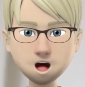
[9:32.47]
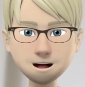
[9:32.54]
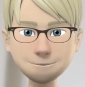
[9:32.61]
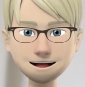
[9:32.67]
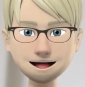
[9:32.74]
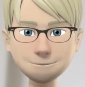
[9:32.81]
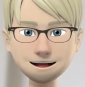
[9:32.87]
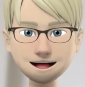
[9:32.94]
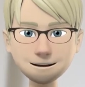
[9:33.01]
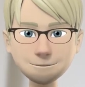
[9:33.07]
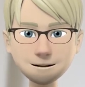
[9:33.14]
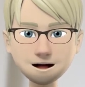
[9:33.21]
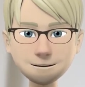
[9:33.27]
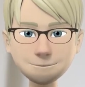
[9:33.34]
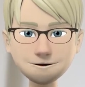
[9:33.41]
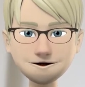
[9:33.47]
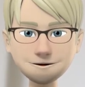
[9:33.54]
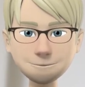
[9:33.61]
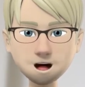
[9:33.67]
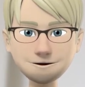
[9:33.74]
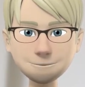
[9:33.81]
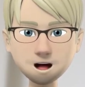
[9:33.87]
Single-phase
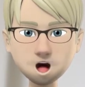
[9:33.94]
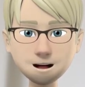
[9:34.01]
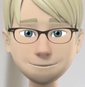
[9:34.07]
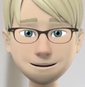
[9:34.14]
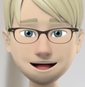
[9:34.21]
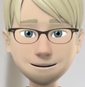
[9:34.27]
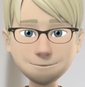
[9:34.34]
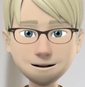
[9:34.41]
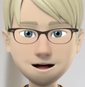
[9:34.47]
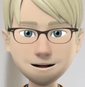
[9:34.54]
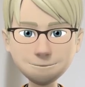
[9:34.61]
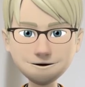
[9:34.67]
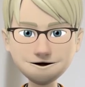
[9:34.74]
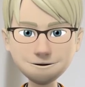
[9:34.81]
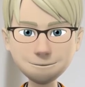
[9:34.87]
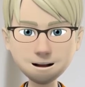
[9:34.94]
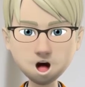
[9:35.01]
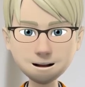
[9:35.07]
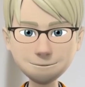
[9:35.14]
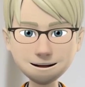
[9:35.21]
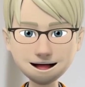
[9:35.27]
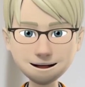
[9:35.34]
units have the most common
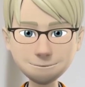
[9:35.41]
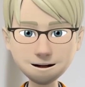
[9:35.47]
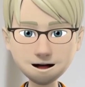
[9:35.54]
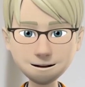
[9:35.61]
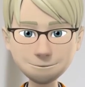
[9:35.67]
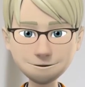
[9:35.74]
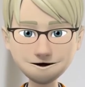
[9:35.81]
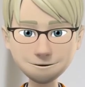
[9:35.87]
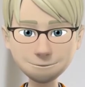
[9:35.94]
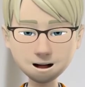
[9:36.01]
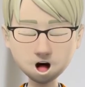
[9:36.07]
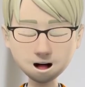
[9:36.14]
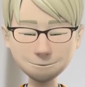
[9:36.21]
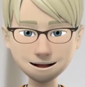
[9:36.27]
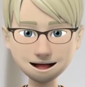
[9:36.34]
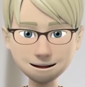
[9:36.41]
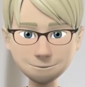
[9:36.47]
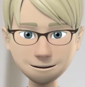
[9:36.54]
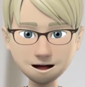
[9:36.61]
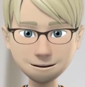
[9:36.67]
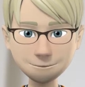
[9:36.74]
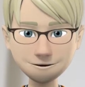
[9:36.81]
voltage,
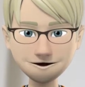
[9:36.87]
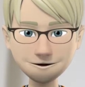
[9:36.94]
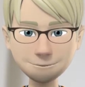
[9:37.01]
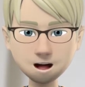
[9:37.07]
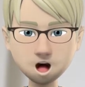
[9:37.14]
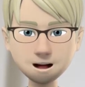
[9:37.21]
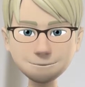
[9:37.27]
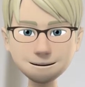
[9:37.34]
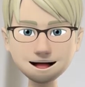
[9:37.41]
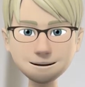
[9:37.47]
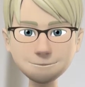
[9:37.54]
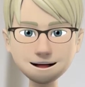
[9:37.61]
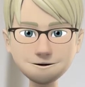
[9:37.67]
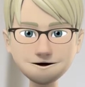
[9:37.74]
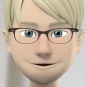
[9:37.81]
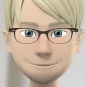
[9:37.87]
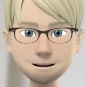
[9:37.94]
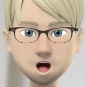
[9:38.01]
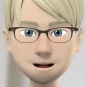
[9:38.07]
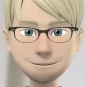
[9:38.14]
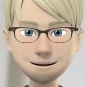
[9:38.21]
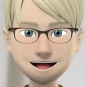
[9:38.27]
220 to 240
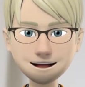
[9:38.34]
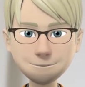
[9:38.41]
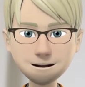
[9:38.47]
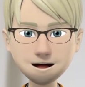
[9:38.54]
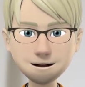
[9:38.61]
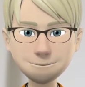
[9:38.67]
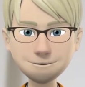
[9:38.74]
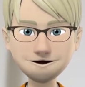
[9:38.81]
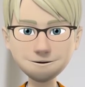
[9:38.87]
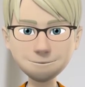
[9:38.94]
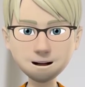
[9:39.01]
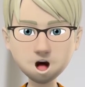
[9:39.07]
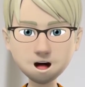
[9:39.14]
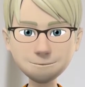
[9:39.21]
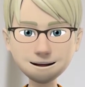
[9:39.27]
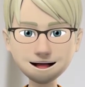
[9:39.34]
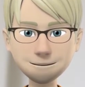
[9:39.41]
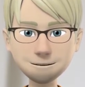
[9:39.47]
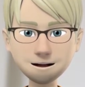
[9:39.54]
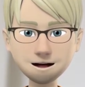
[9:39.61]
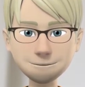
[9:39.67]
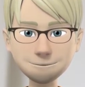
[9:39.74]
volts, and these will
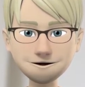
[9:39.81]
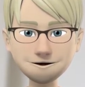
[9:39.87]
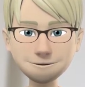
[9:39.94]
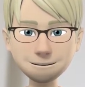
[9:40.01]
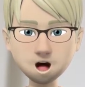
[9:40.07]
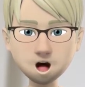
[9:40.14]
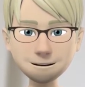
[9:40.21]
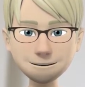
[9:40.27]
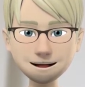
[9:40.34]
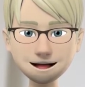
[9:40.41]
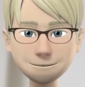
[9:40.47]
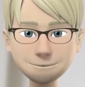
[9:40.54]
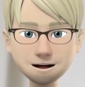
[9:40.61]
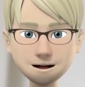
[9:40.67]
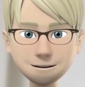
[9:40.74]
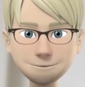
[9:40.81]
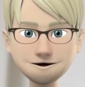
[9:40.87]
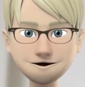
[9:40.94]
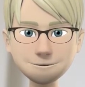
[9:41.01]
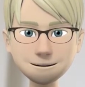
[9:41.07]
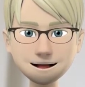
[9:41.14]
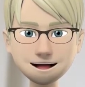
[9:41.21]
make up the bulk of our
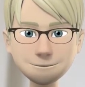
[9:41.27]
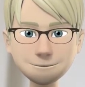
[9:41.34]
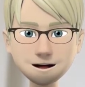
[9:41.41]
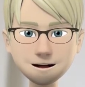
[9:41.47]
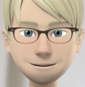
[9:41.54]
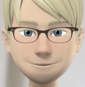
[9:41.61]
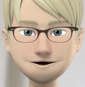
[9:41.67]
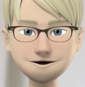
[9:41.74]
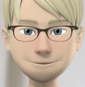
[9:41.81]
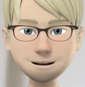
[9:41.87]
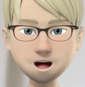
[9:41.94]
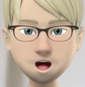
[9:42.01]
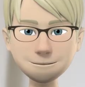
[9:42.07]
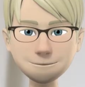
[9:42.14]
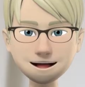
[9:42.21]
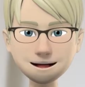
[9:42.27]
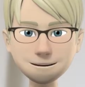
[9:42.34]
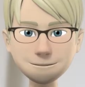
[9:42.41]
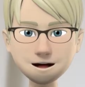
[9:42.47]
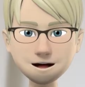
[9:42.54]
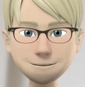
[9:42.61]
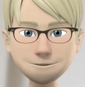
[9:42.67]
sales, as they suit the needs
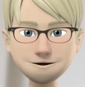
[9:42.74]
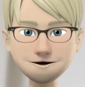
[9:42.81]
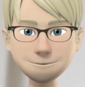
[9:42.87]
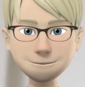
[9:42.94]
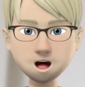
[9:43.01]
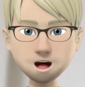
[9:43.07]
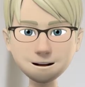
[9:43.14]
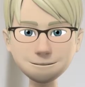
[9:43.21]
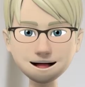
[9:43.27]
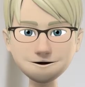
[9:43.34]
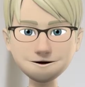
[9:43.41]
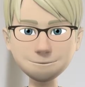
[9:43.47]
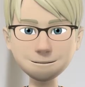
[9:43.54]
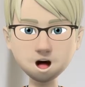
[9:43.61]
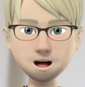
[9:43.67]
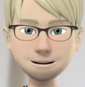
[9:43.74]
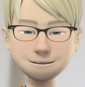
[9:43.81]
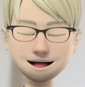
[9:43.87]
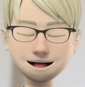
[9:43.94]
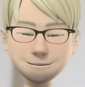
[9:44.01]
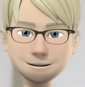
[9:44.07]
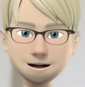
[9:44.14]
of a wide range of
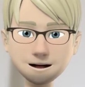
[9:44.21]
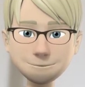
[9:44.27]
customers.